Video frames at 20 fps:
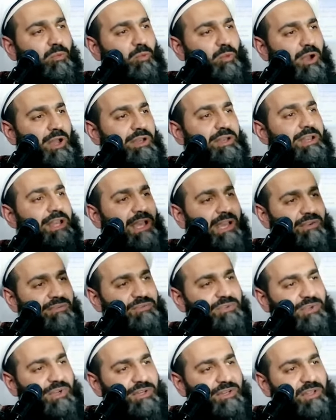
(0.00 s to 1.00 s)
One
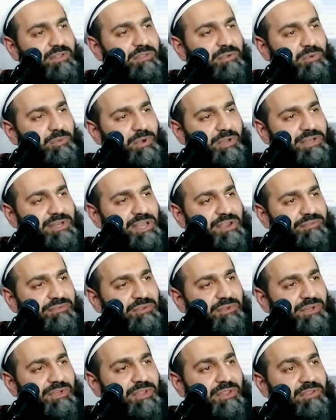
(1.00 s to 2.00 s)
after
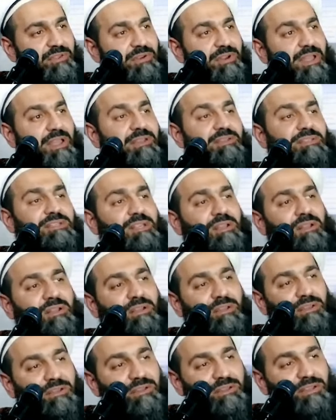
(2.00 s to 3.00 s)
another,
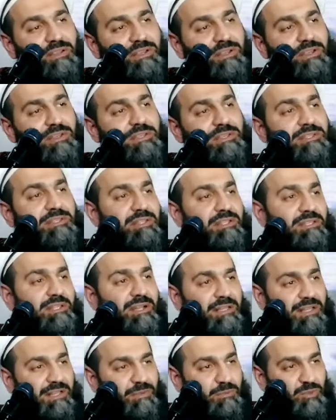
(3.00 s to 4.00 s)
until
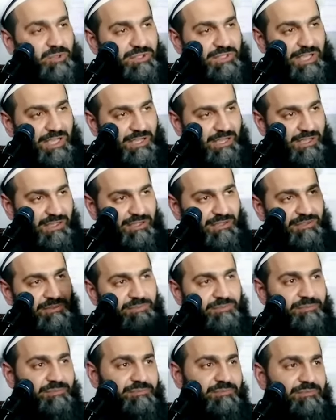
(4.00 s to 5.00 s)
Sidrat al-Muntaha,
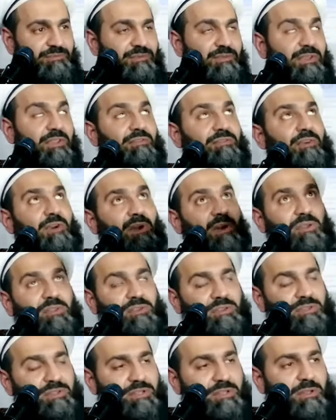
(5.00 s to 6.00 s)
the
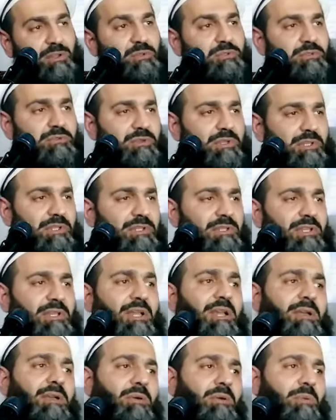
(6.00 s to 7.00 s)
farthest low tree.
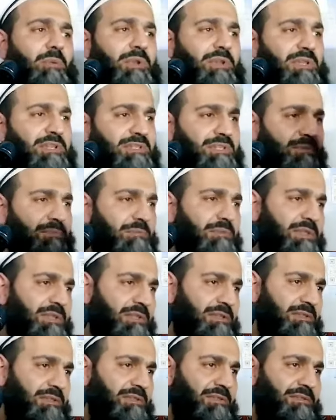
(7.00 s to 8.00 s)
What does it
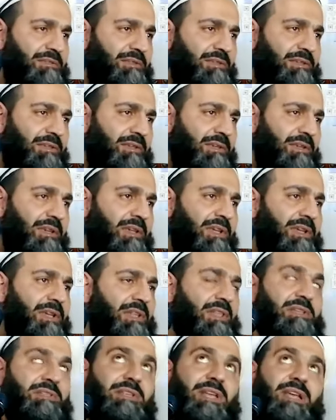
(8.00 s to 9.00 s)
mean?
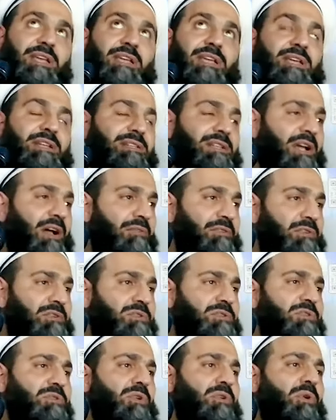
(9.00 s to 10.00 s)
They say it
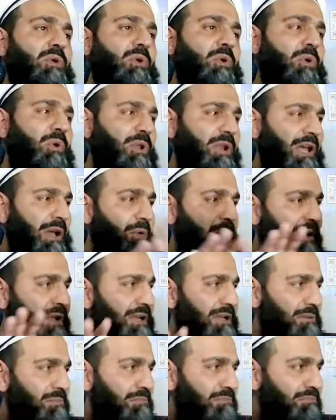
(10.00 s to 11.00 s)
covers all
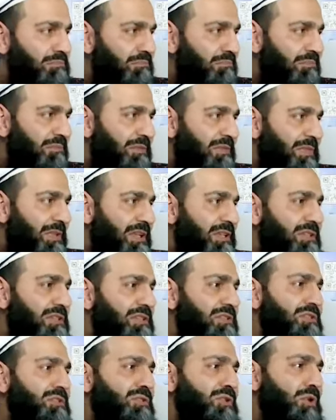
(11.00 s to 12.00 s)
awalim. It's
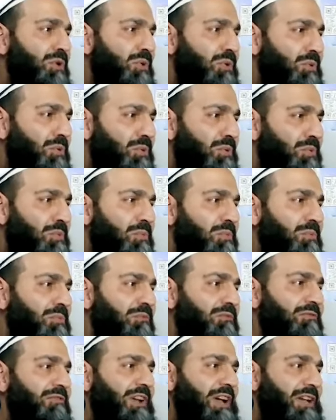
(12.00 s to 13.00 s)
so
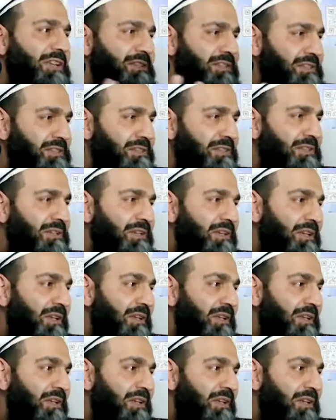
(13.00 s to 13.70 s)
vast